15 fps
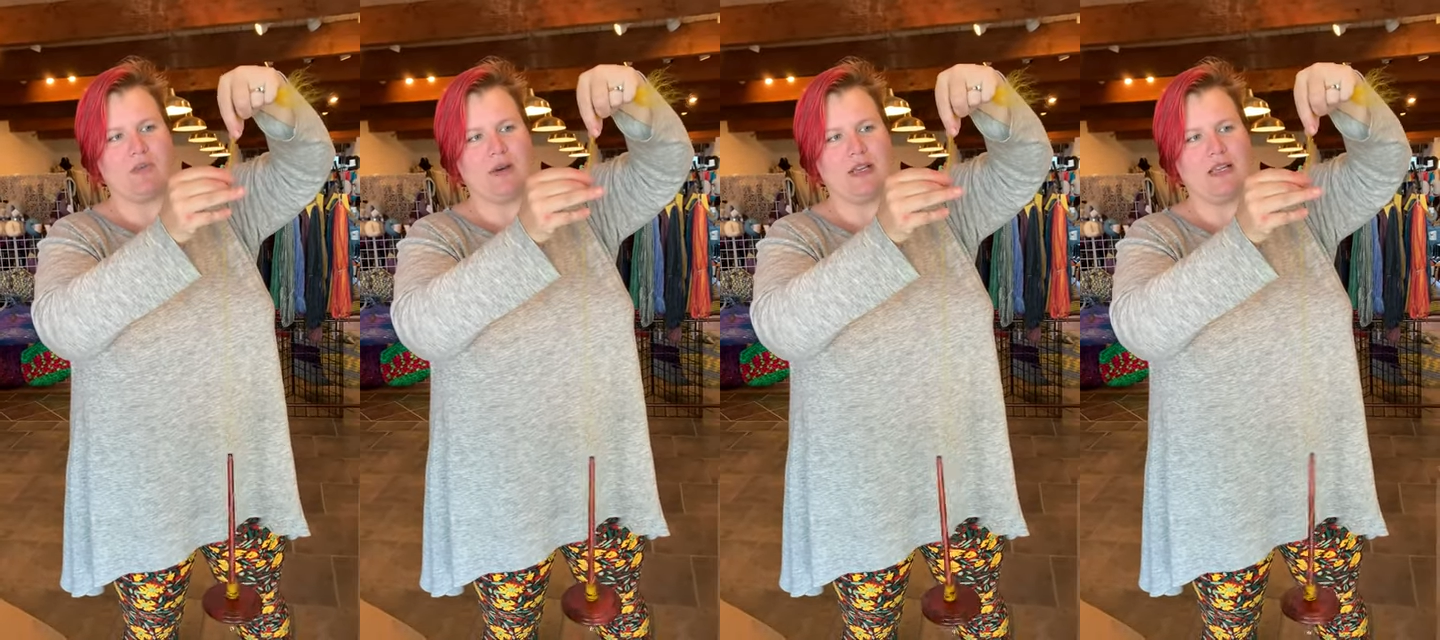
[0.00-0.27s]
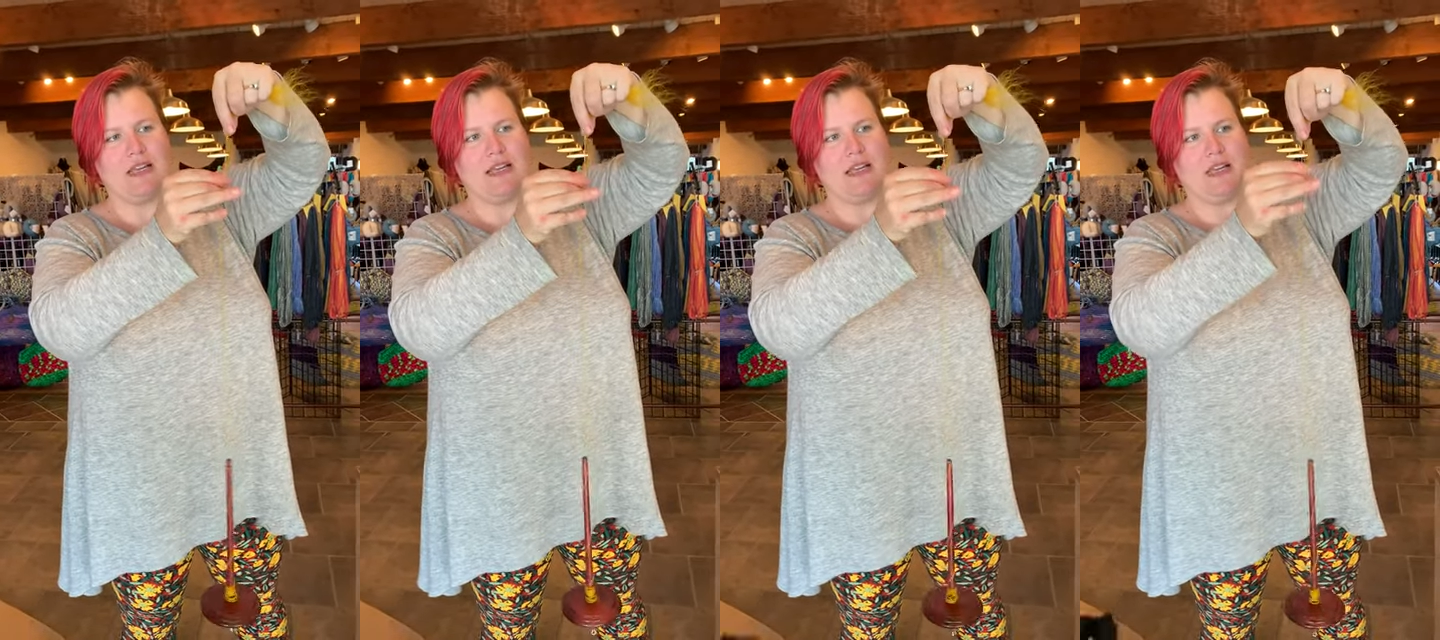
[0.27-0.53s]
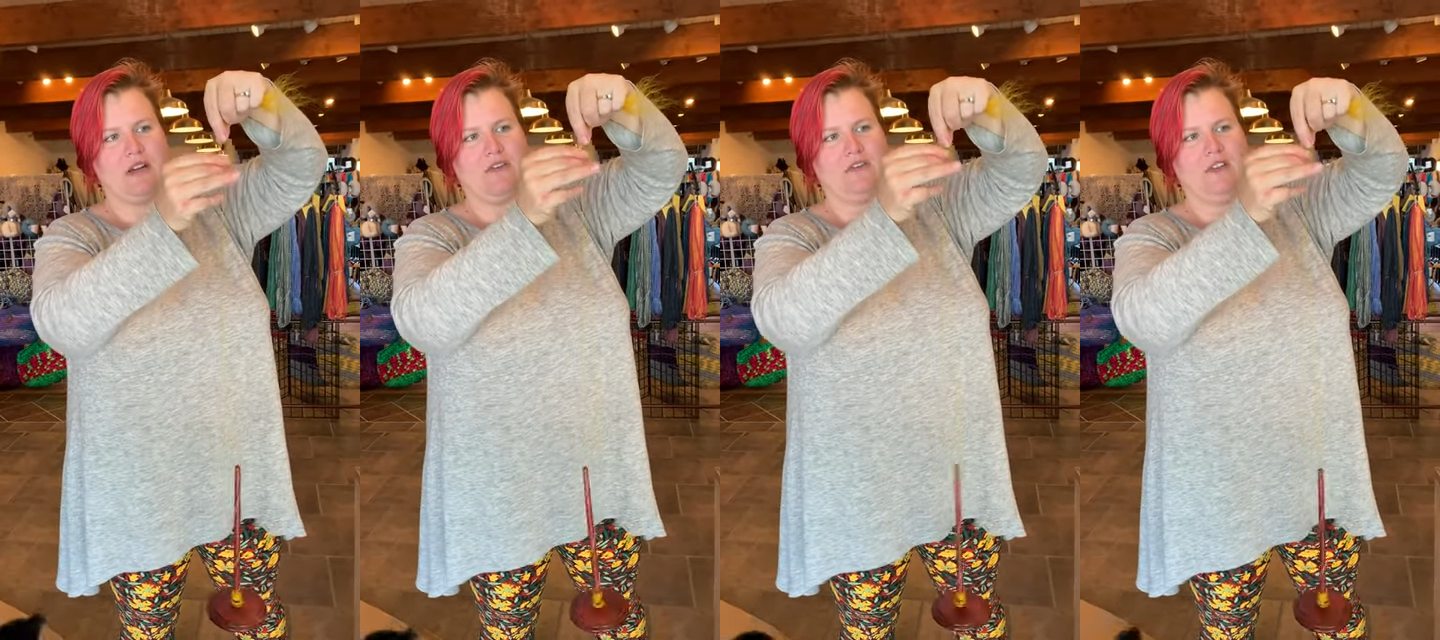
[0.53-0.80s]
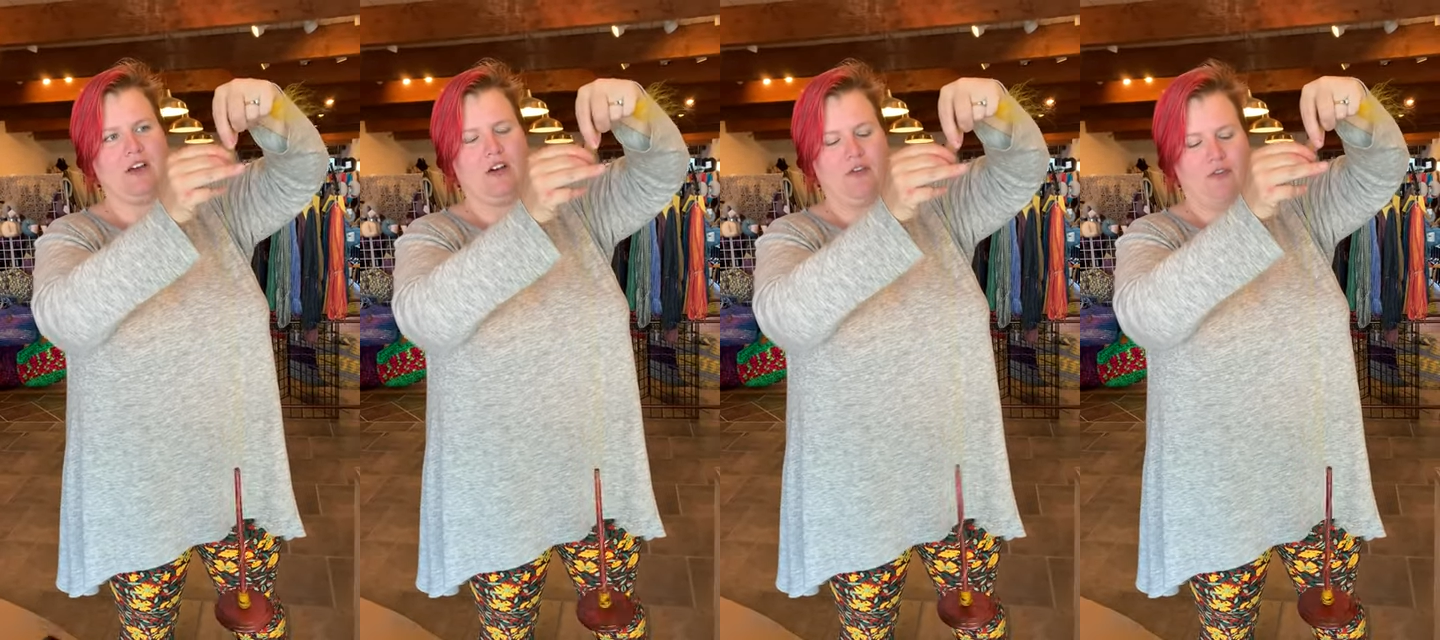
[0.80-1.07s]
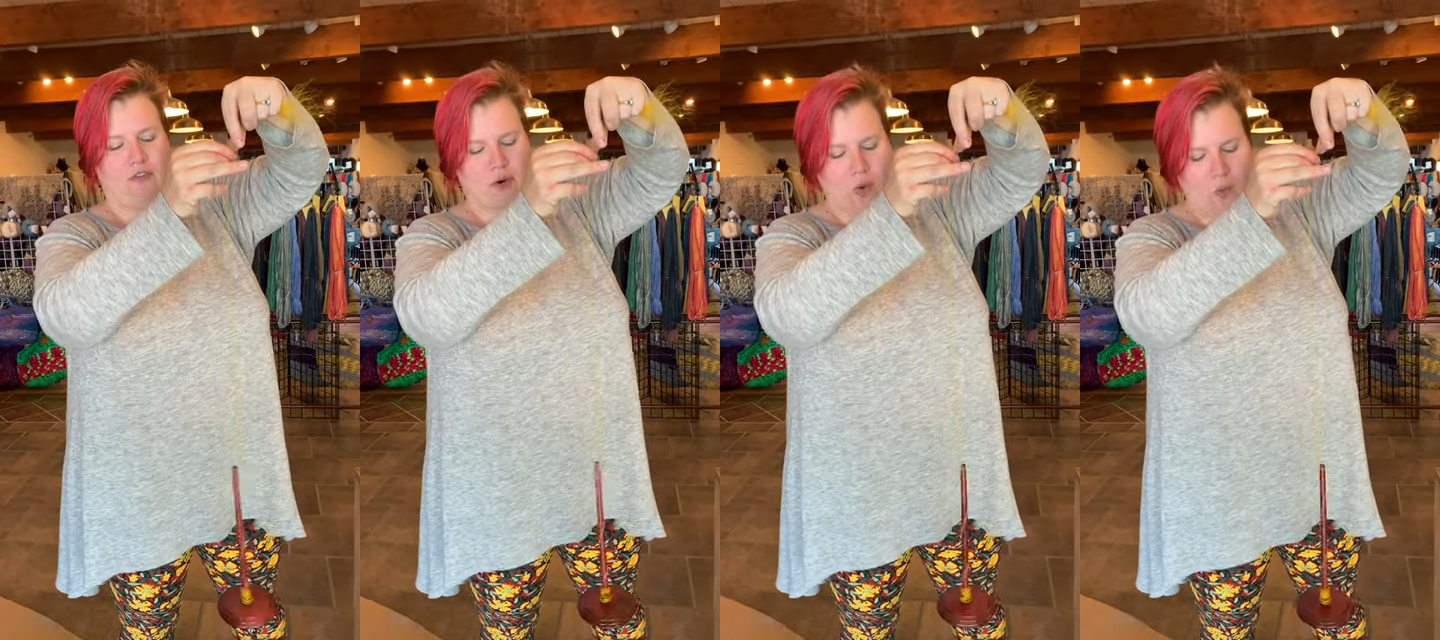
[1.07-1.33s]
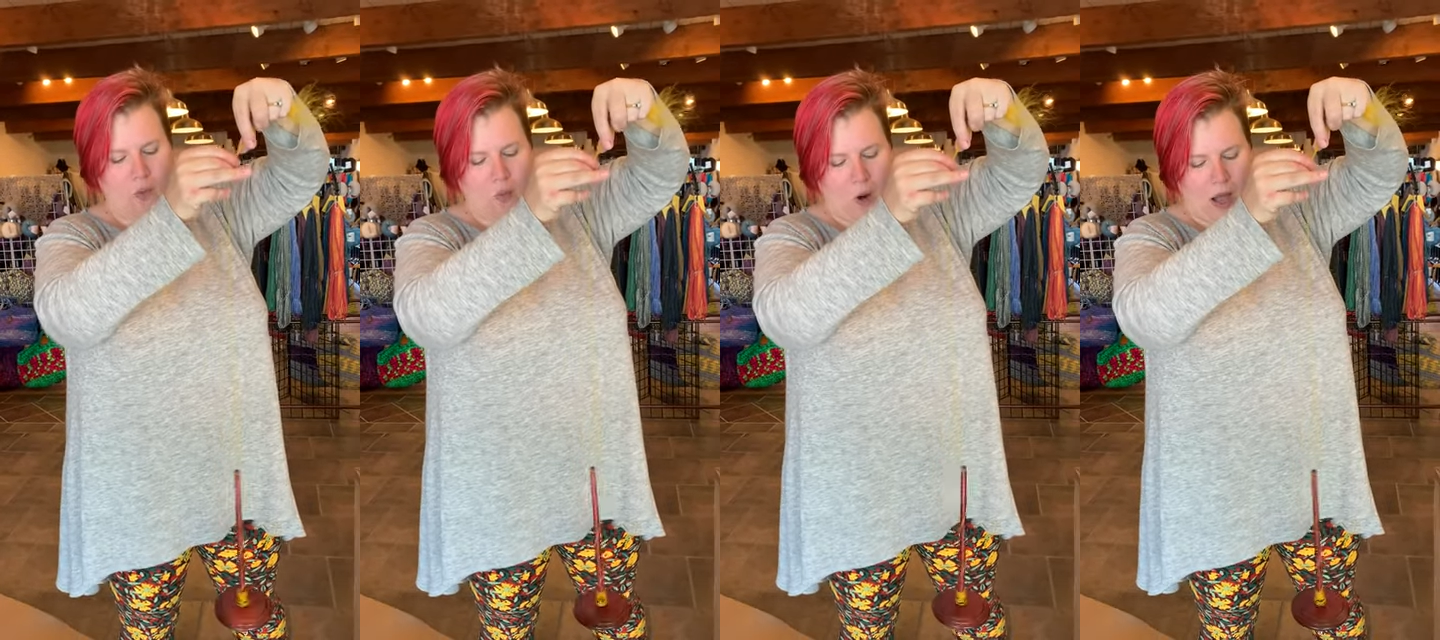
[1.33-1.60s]
really get a feel for
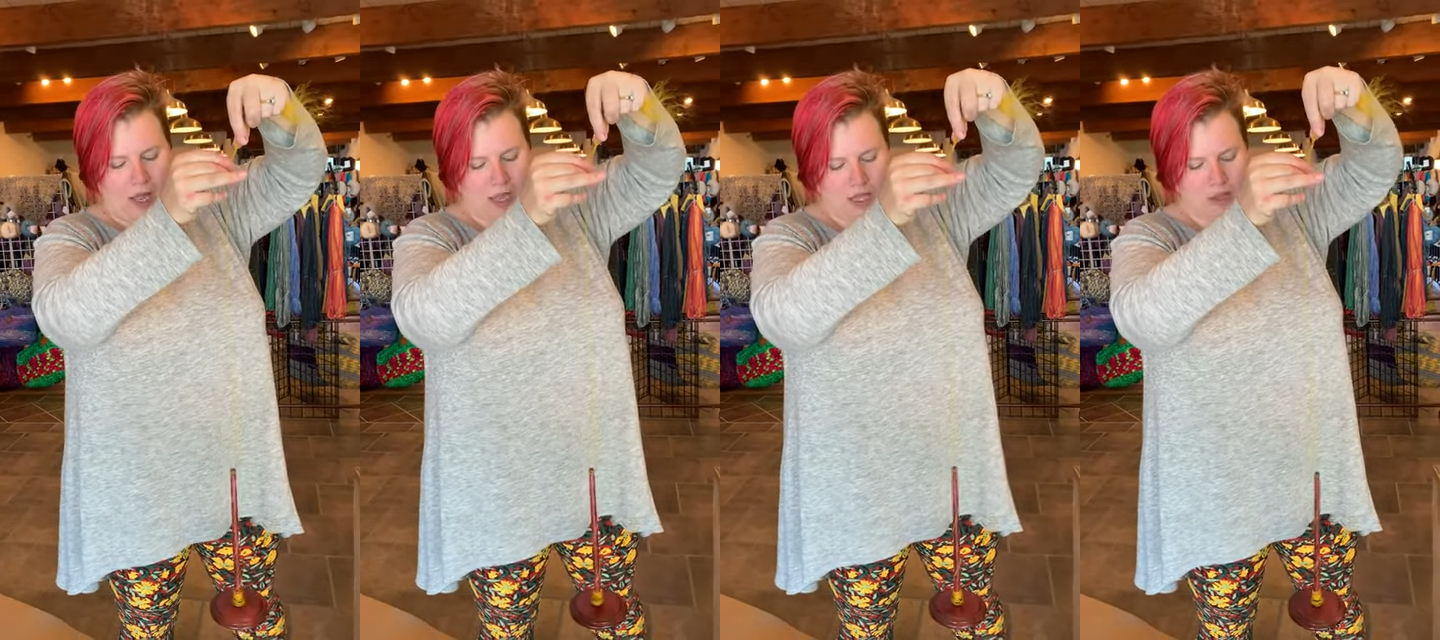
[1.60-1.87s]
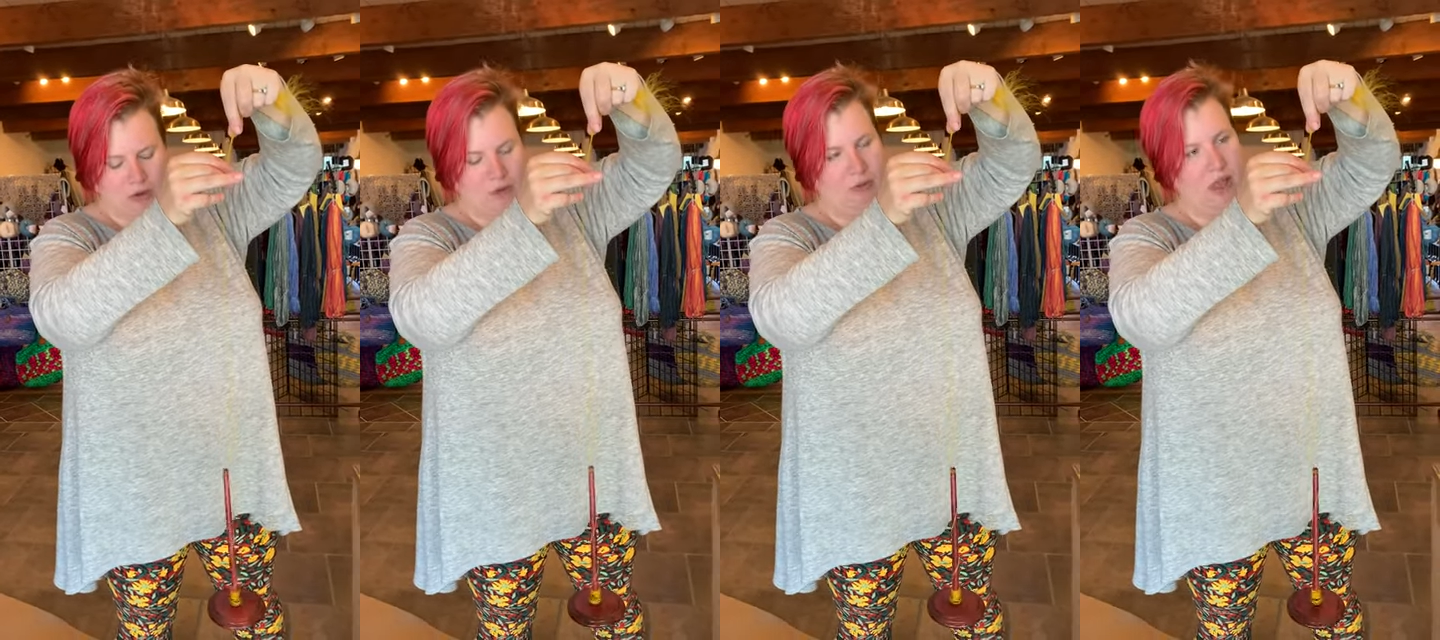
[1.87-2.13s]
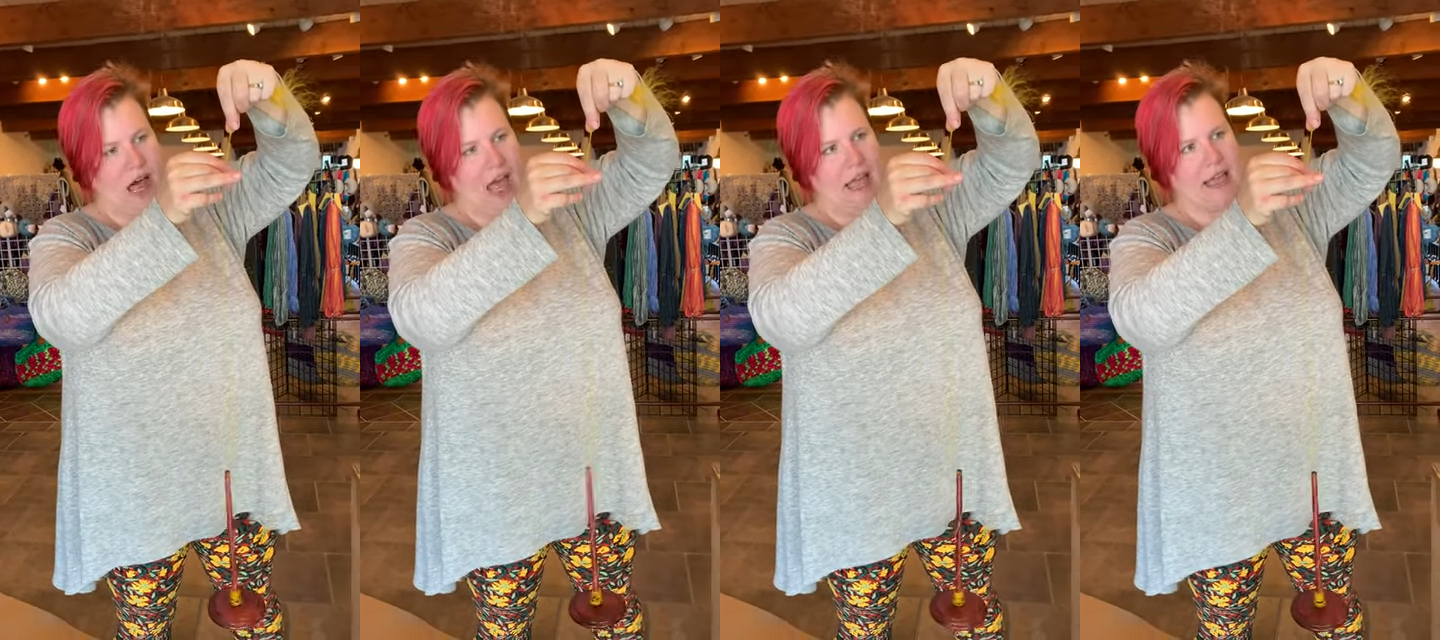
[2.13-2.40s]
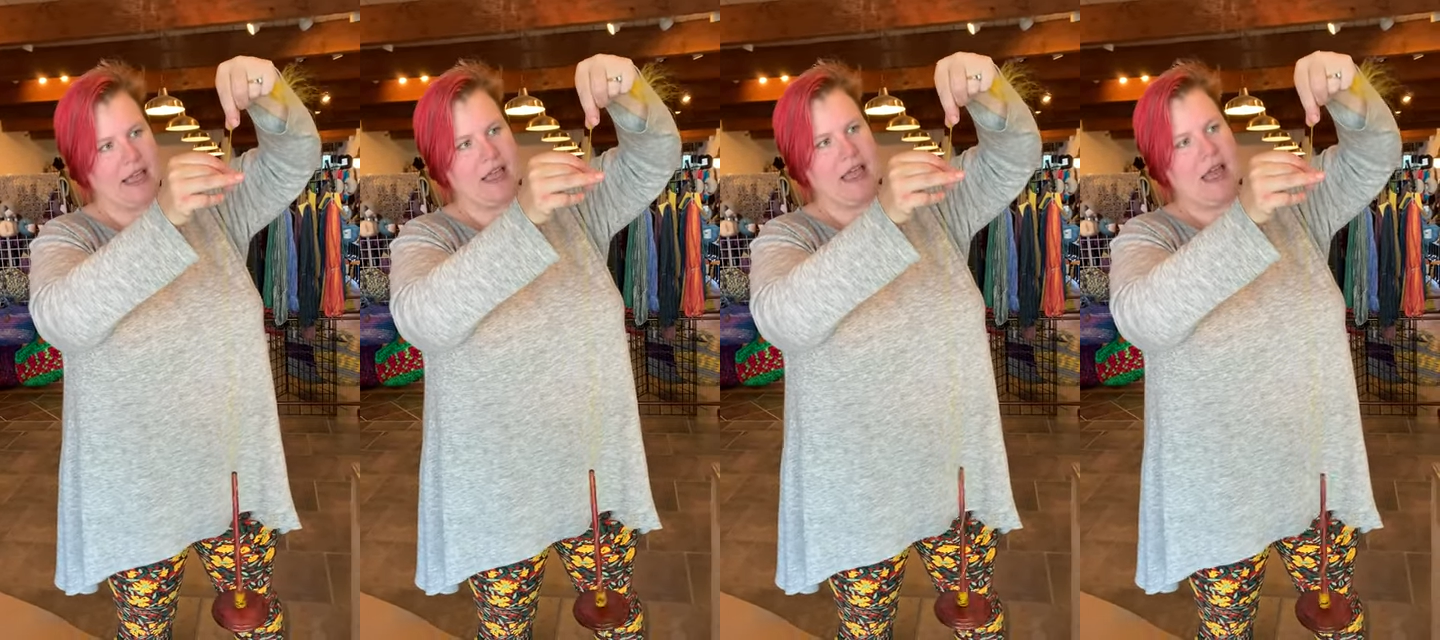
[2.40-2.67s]
what you like.